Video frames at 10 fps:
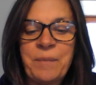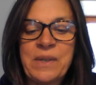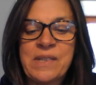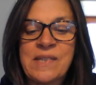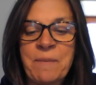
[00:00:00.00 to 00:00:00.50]

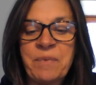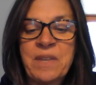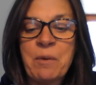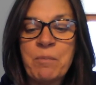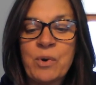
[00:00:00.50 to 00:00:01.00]
that
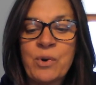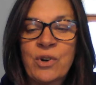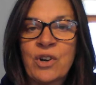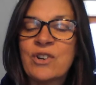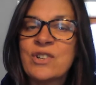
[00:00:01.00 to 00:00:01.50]
something
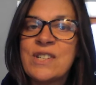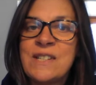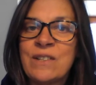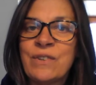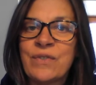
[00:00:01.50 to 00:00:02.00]
more or
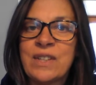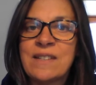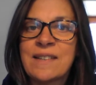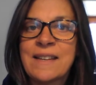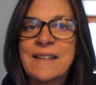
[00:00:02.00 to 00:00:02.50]

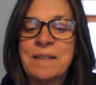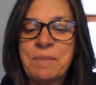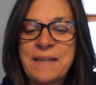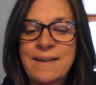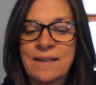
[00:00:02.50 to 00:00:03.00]
different can
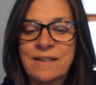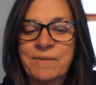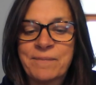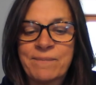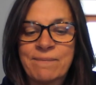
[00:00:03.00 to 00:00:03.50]
be
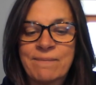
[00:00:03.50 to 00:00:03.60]
done.